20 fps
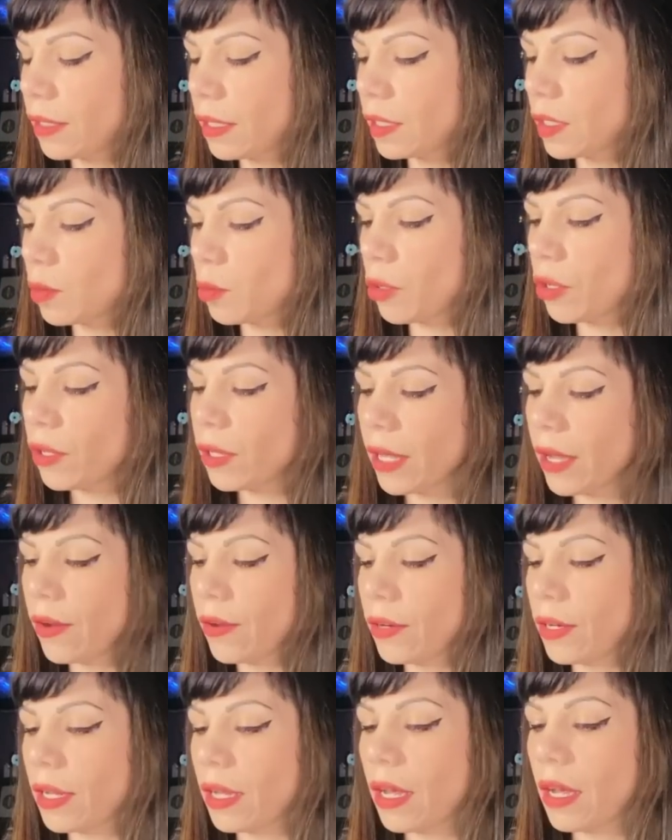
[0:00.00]
Let's pull
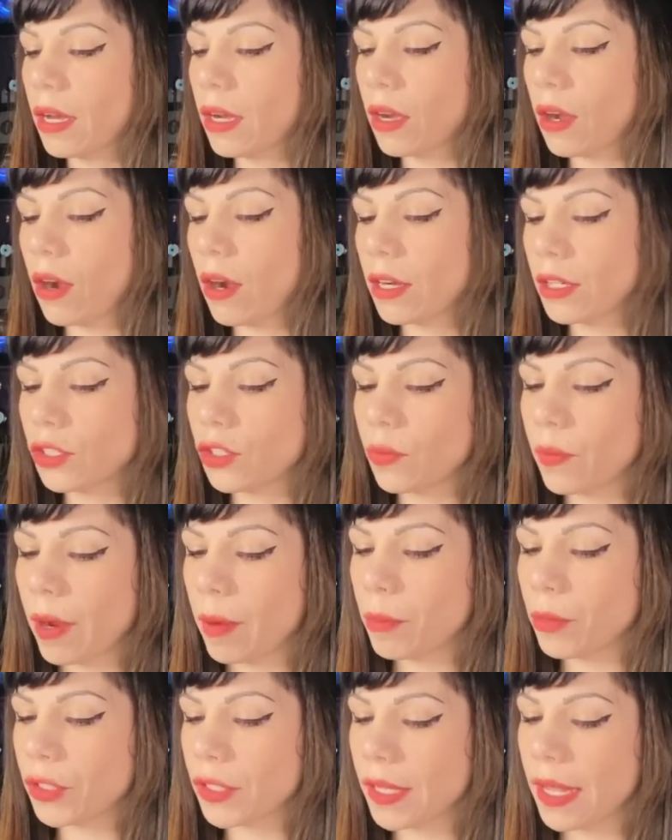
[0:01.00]
out a card to
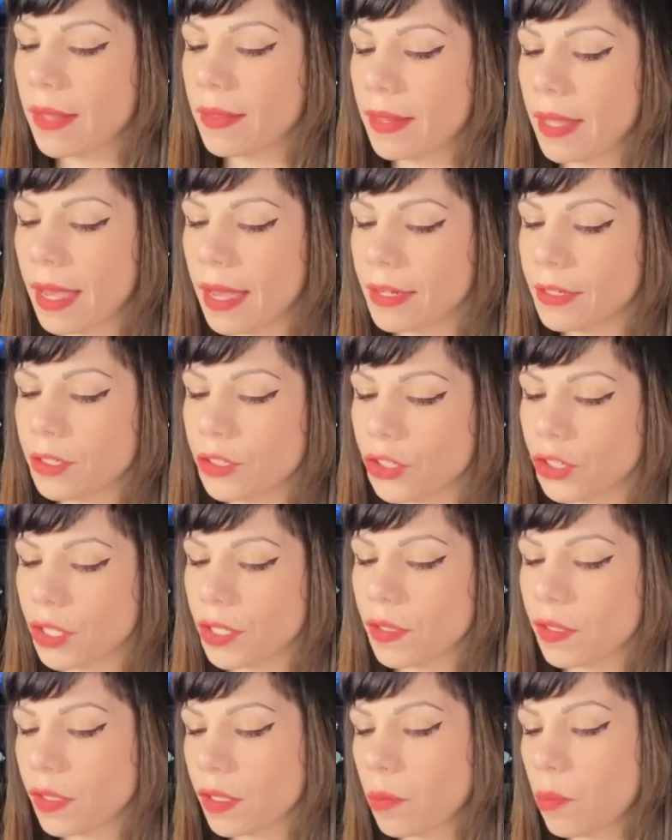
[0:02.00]
represent the
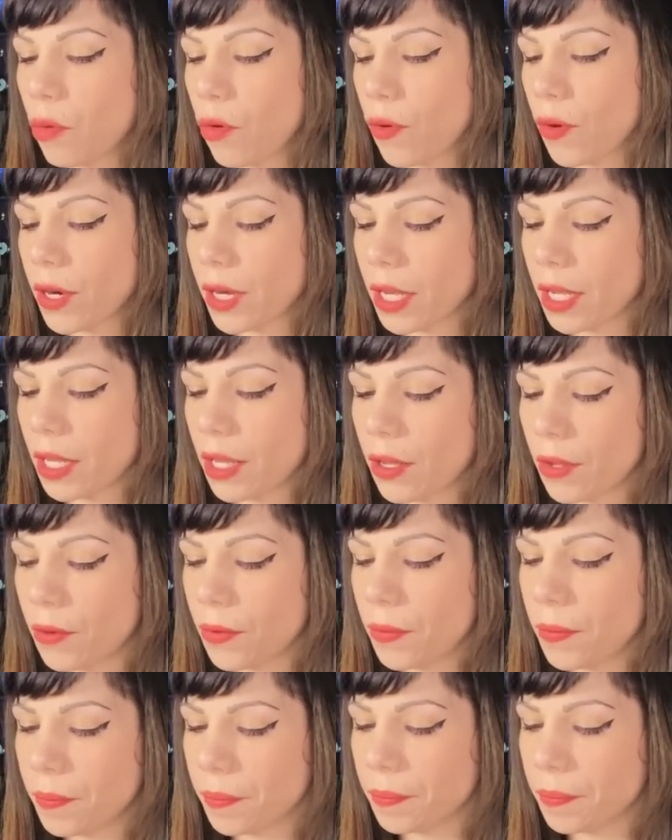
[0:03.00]
energies supporting you.